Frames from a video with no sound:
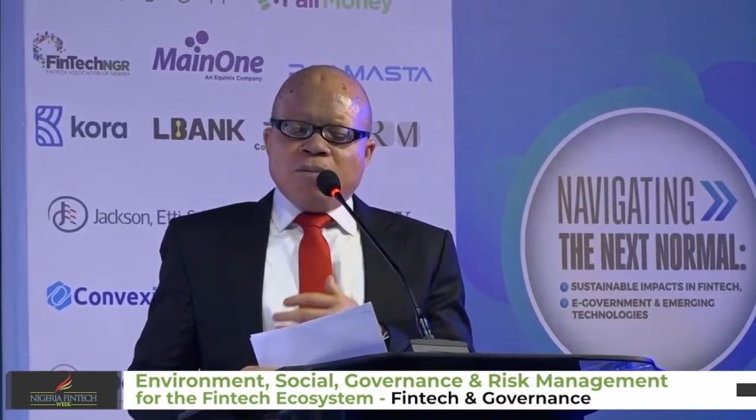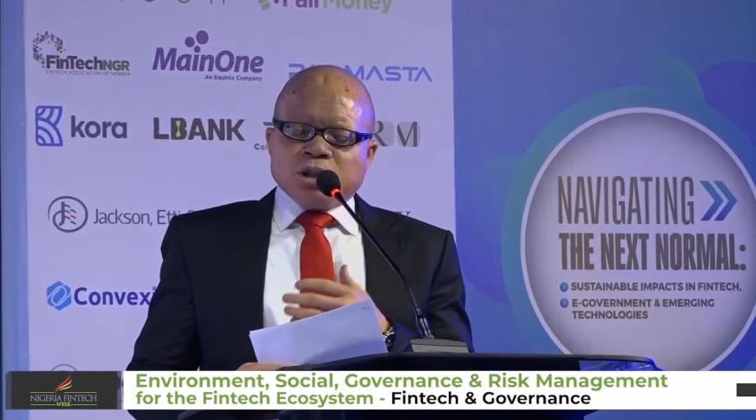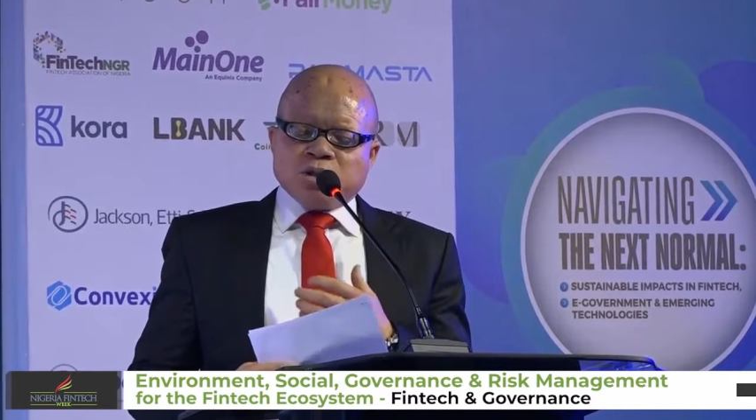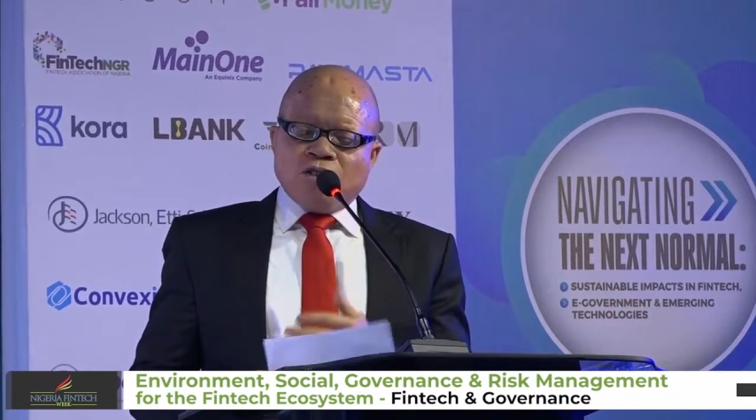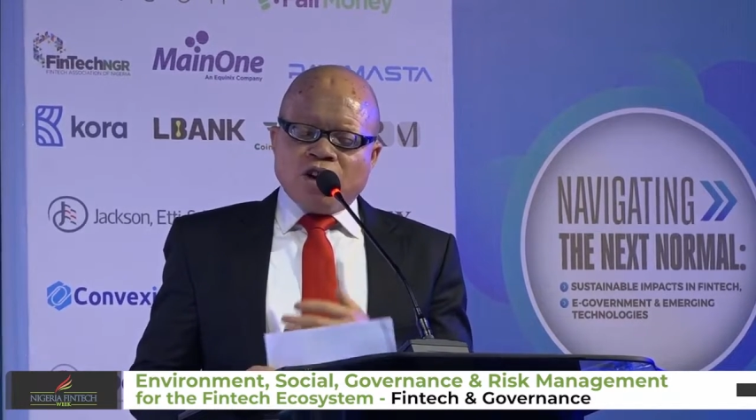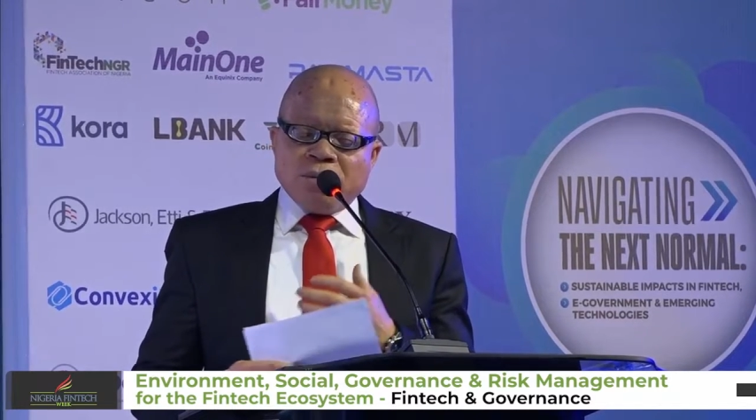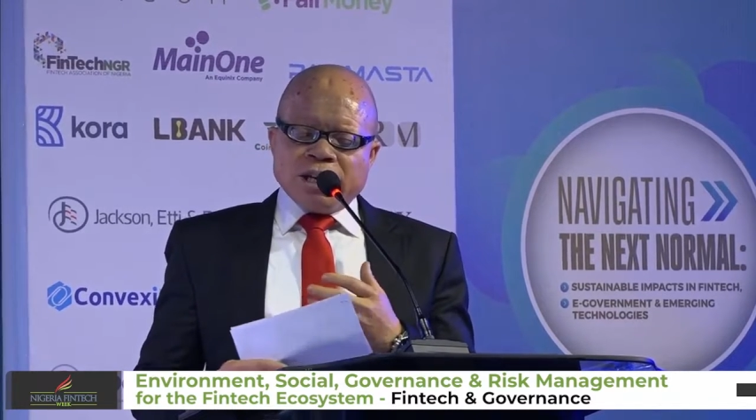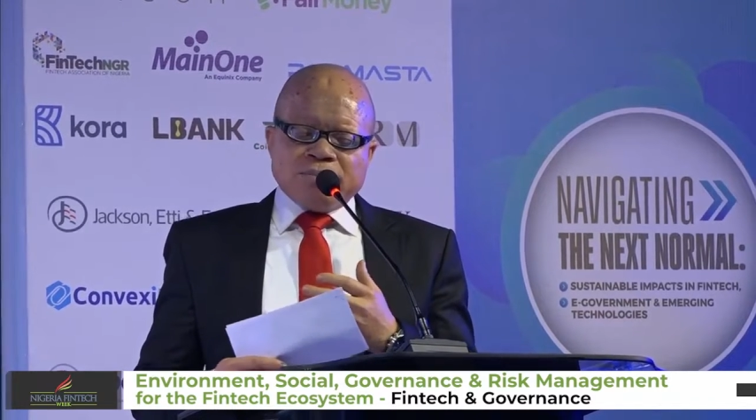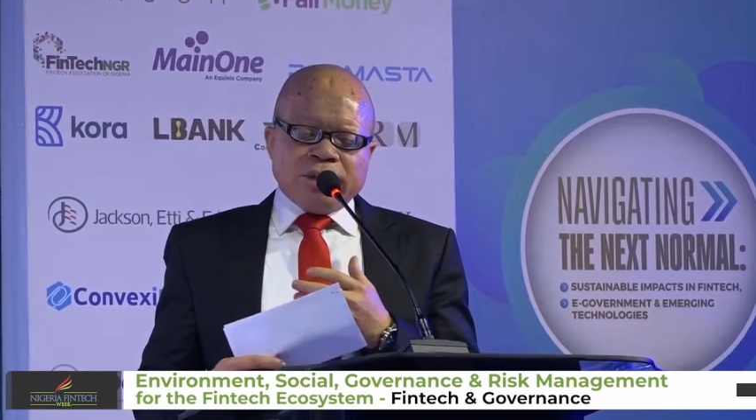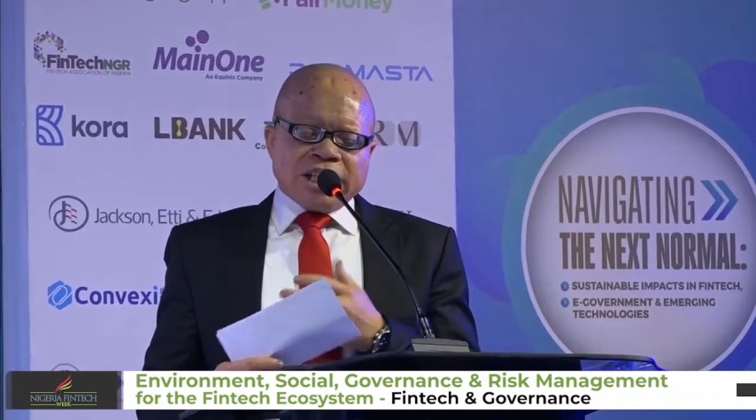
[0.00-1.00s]
Some of
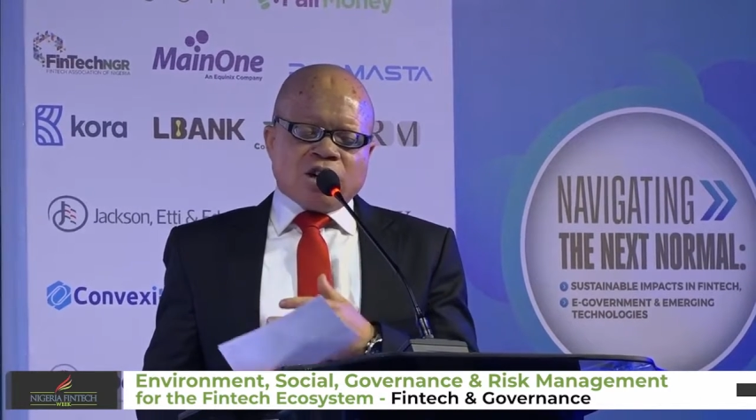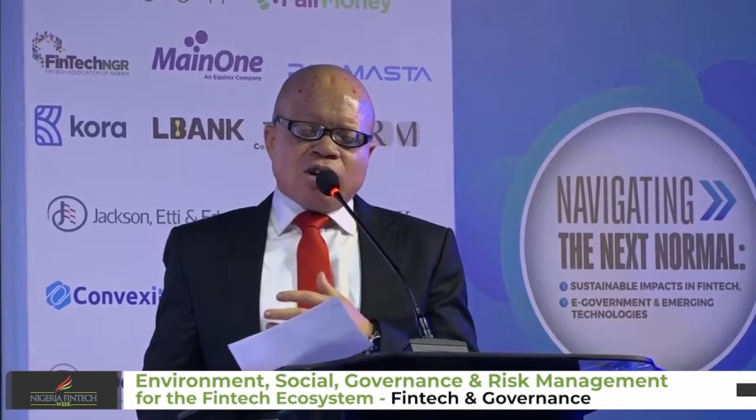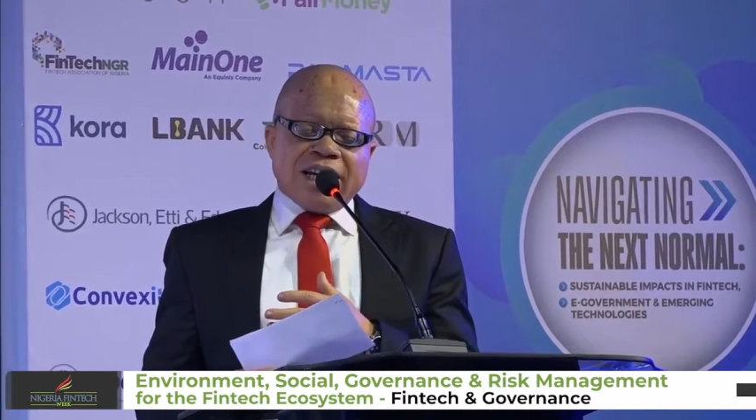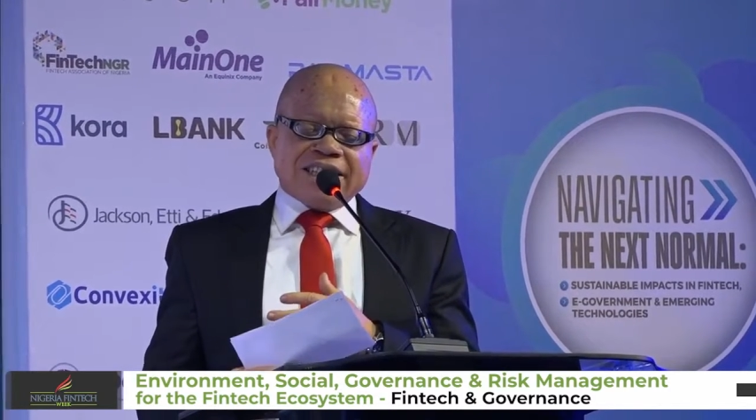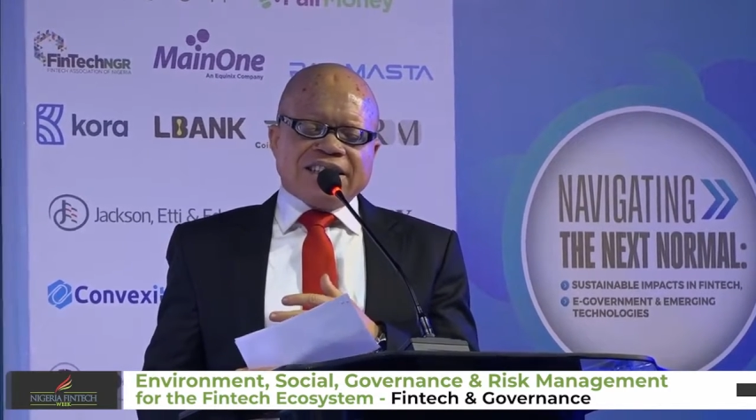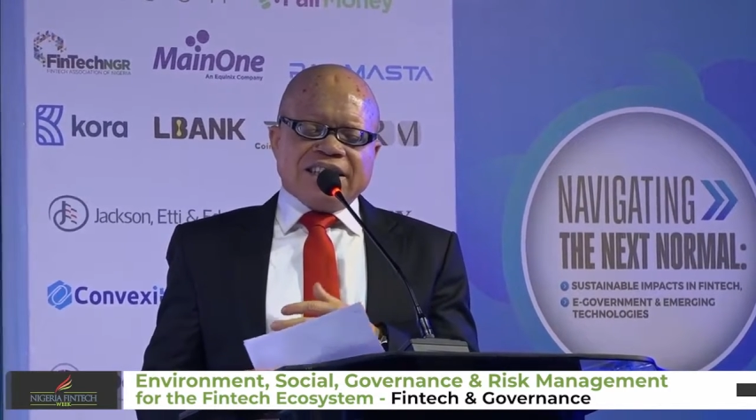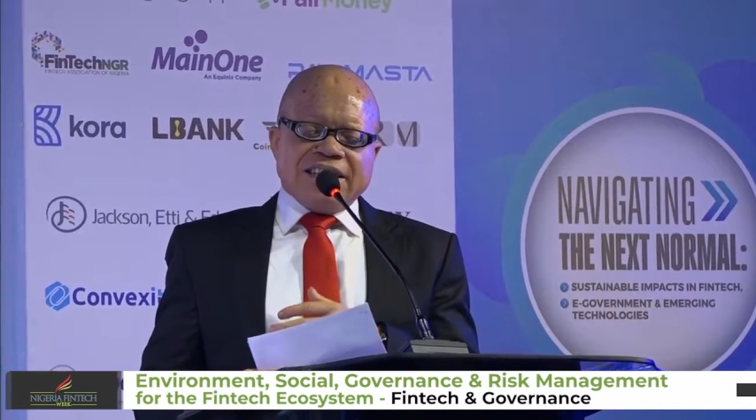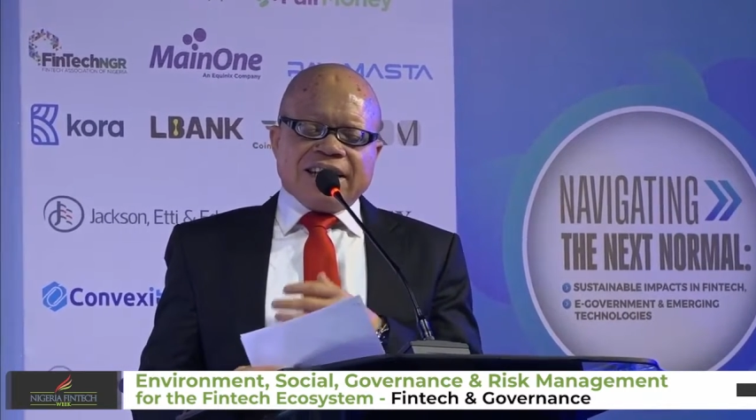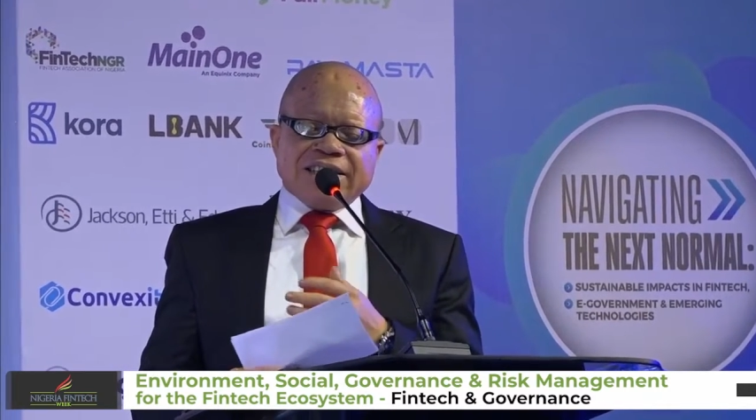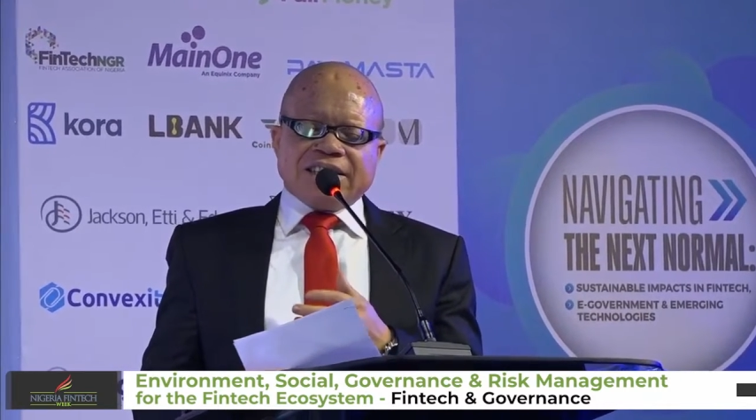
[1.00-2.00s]
you may recollect in the
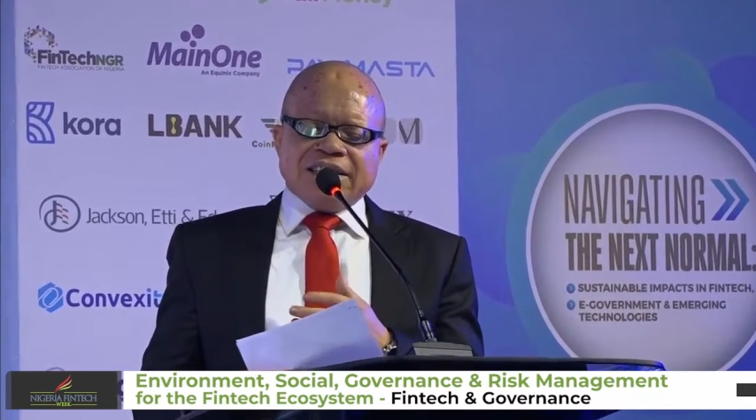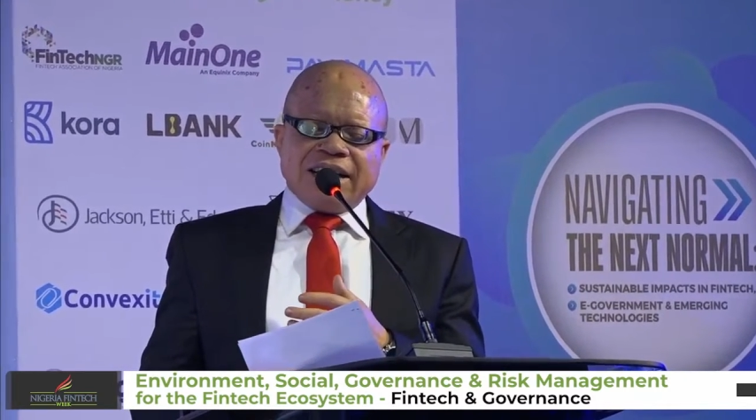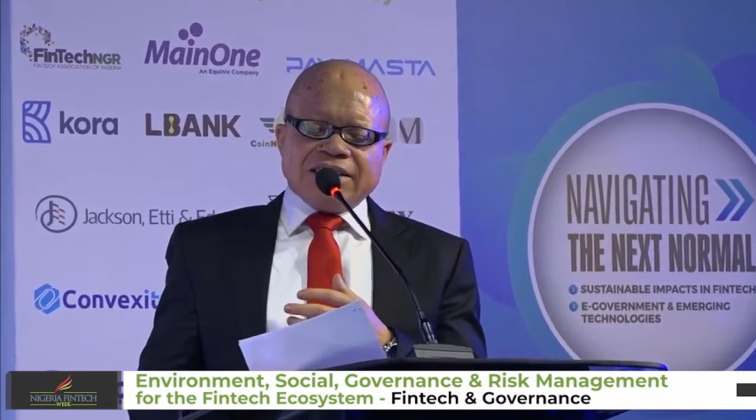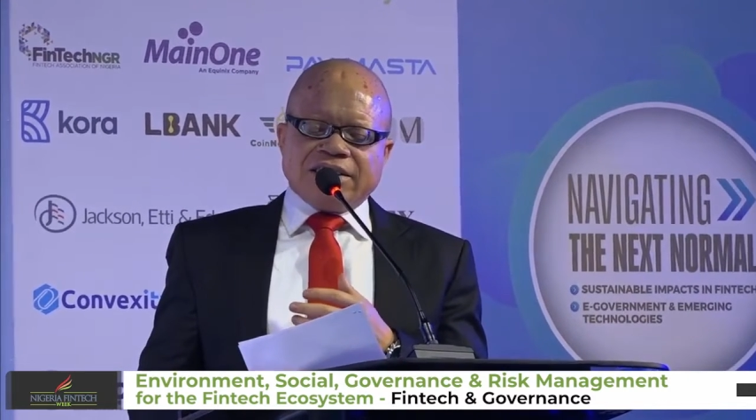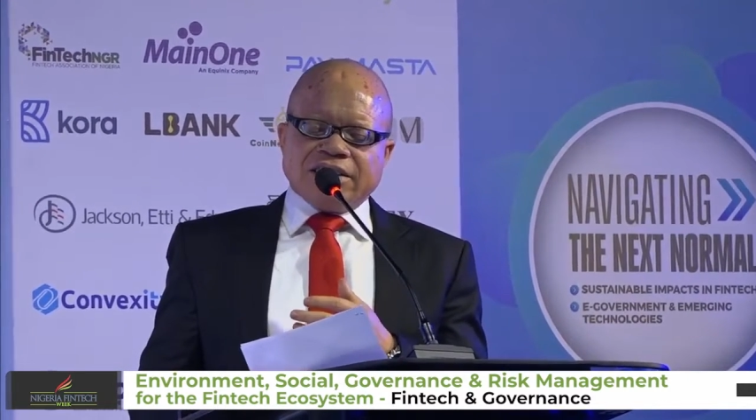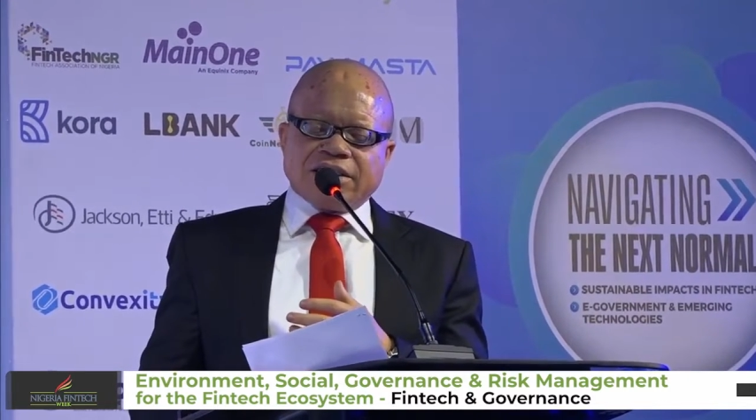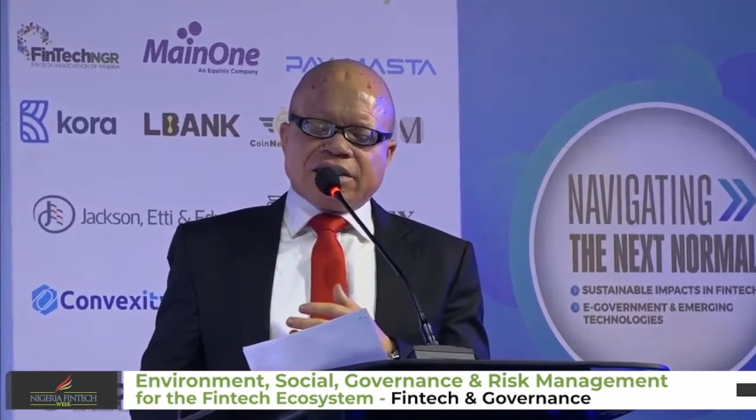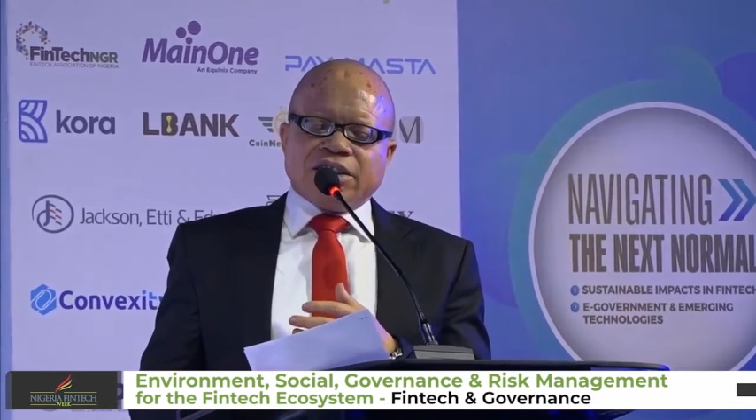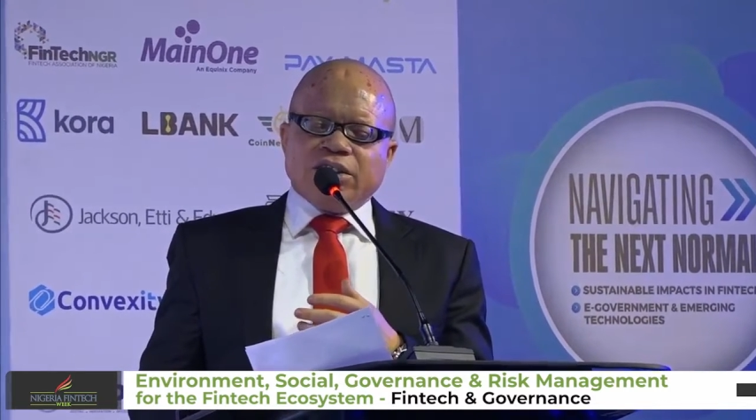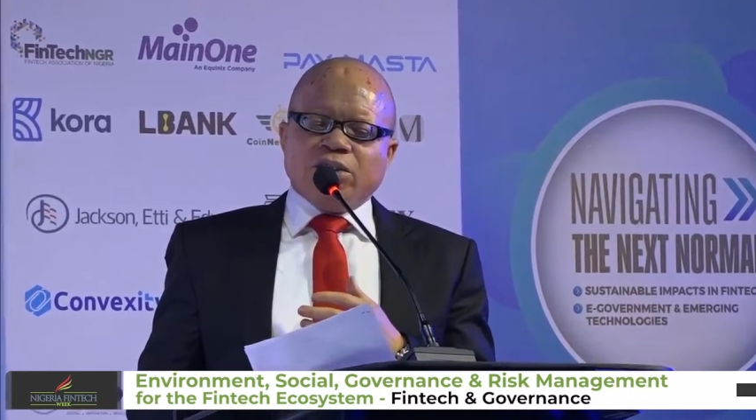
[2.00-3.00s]
1990s